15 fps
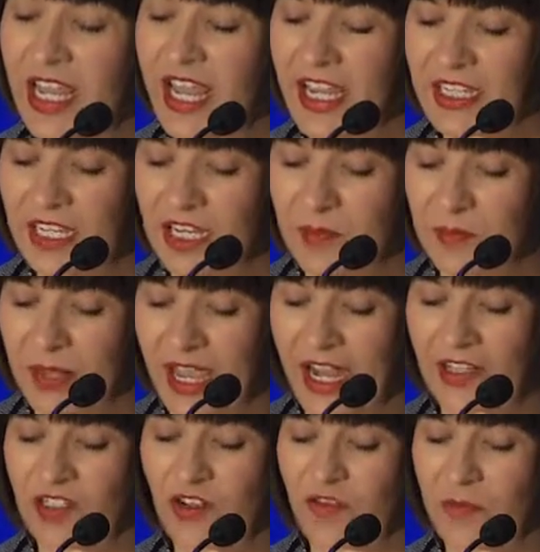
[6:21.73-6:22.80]
and
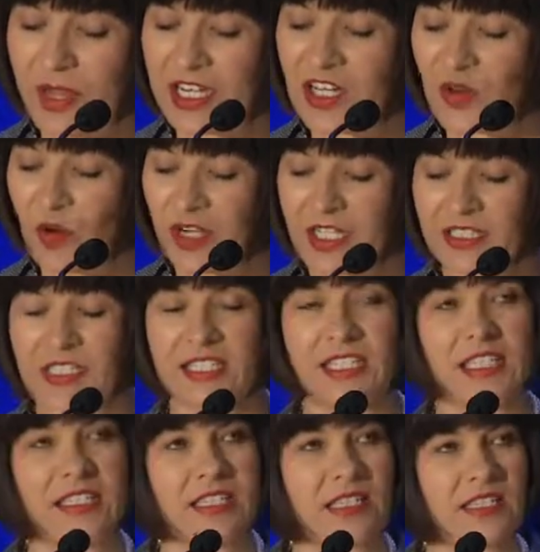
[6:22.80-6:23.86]
impact of many chronic
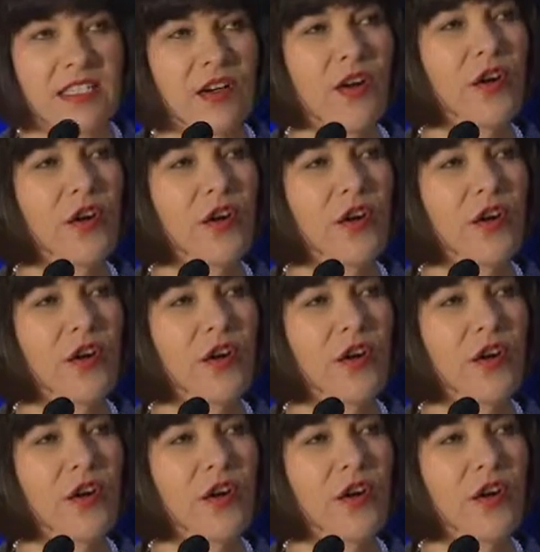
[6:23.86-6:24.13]
diseases